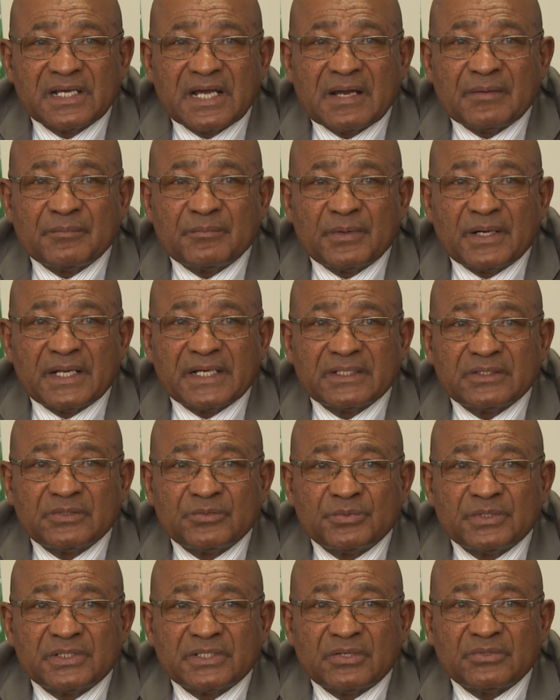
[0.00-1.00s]
applied
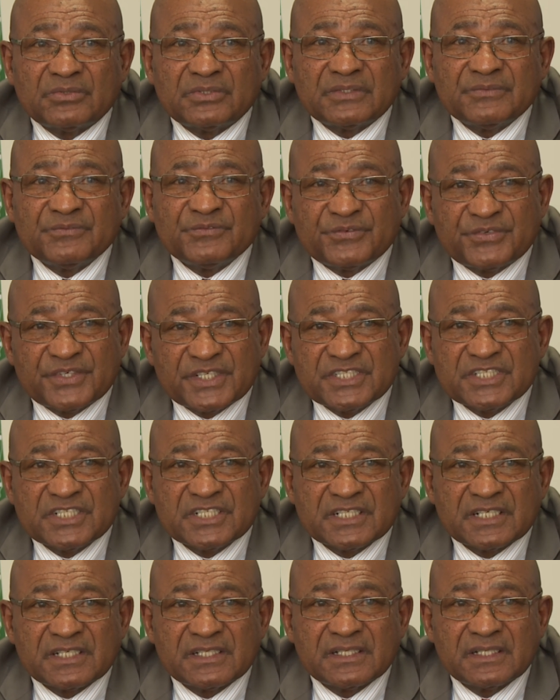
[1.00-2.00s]
without
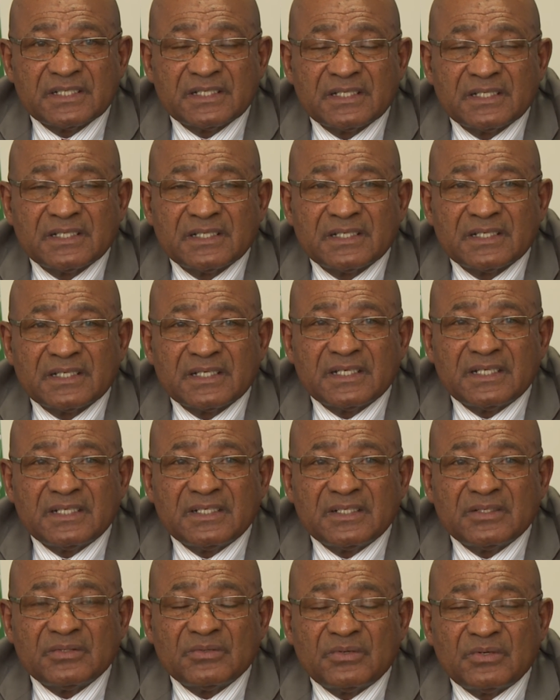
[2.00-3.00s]
infringing
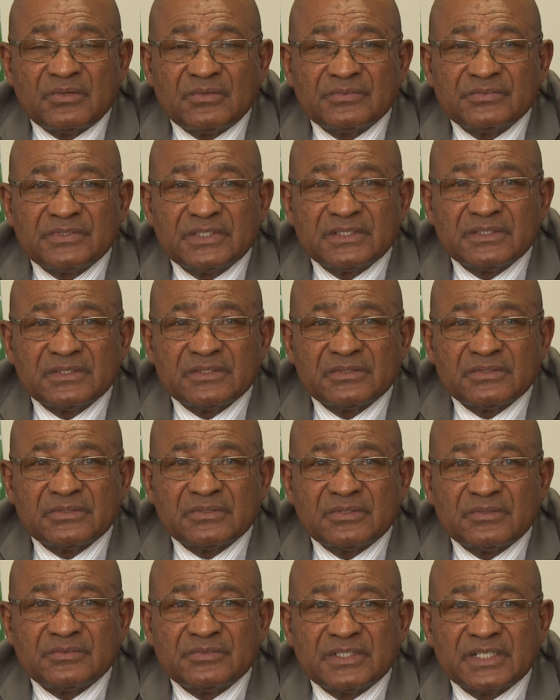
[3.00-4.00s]
any of the
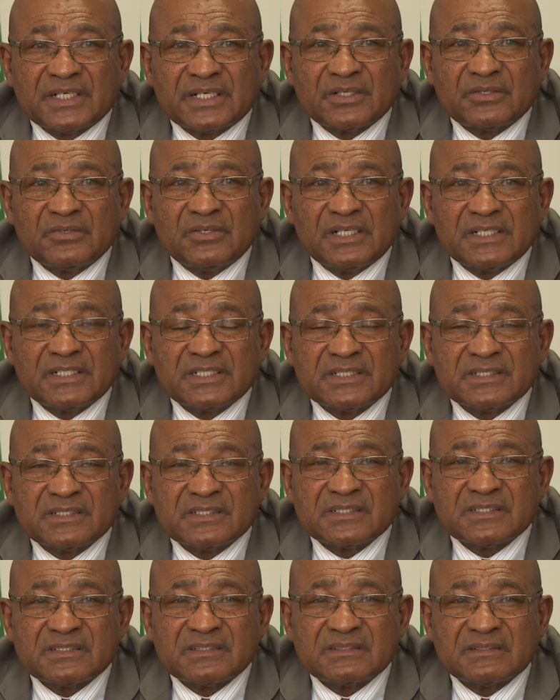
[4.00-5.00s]

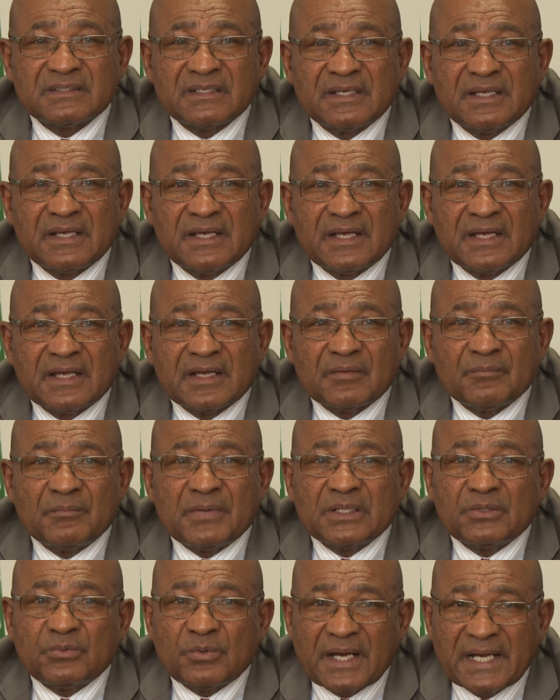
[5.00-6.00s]
regulations.
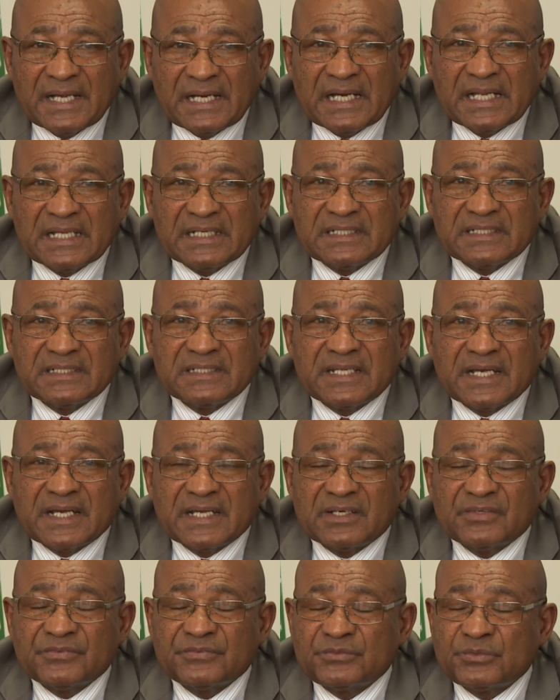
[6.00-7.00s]
But while at it,
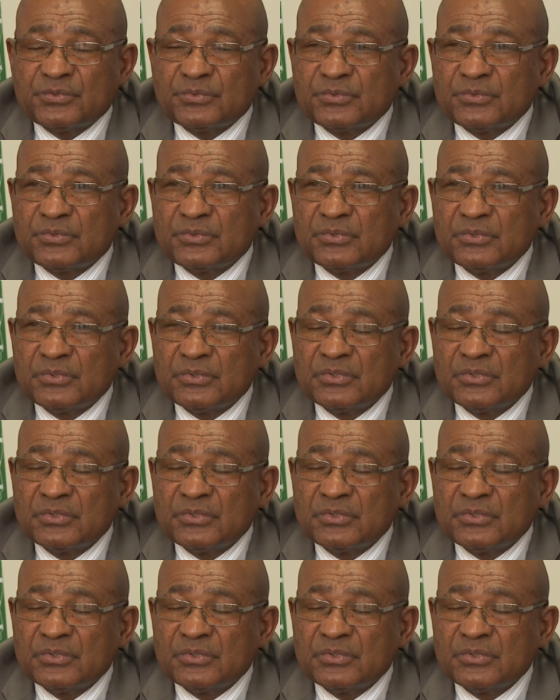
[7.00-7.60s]
I have to